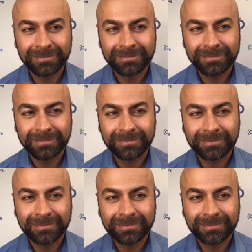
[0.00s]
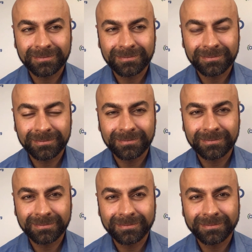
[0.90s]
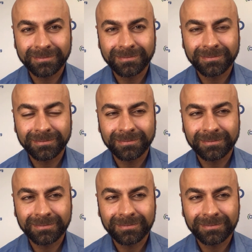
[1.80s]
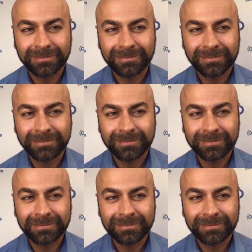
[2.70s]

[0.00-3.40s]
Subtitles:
The person shown says nothing.